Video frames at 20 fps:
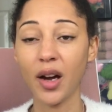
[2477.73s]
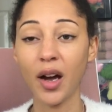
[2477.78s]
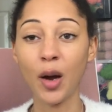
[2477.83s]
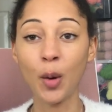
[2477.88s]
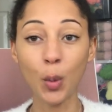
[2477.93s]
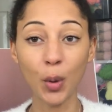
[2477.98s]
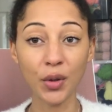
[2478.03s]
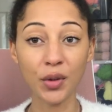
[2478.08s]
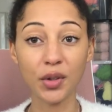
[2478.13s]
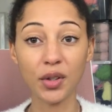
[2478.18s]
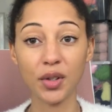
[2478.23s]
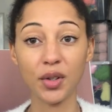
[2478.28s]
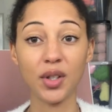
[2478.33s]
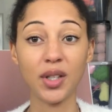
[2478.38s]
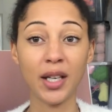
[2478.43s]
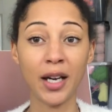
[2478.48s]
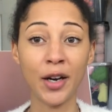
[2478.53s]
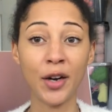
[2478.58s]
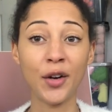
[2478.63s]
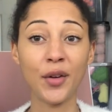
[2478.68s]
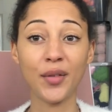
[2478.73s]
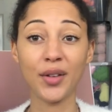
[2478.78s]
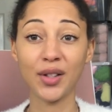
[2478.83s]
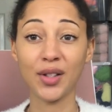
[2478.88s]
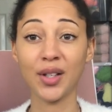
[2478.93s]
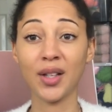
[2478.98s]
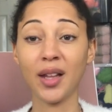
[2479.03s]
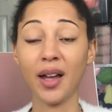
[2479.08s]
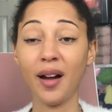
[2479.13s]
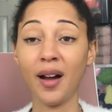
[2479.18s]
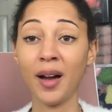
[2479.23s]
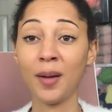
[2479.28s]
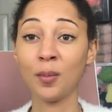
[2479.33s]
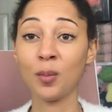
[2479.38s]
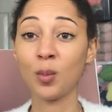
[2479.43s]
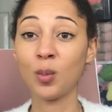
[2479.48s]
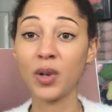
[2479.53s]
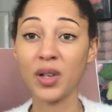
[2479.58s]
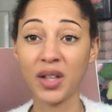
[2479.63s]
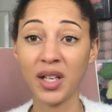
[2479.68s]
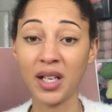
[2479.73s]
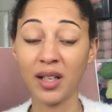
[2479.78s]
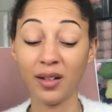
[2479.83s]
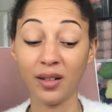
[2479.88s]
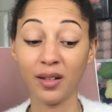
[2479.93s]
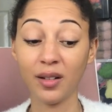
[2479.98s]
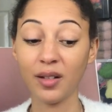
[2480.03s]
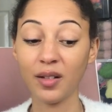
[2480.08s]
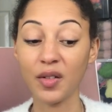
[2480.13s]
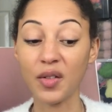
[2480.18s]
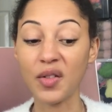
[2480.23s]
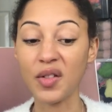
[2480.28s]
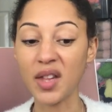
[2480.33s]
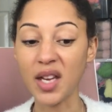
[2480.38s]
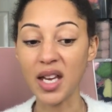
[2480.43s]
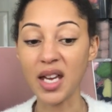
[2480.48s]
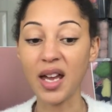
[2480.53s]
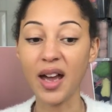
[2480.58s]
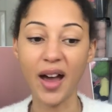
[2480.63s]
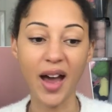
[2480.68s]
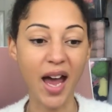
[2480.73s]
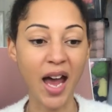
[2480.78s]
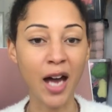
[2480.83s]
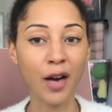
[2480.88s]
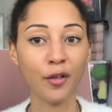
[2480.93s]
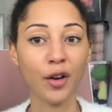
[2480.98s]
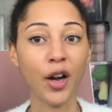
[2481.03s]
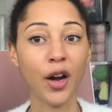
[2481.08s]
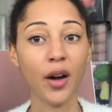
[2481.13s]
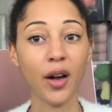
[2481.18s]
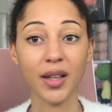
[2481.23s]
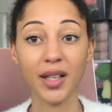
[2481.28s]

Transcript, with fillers: I want to stay over so that I'm within the area,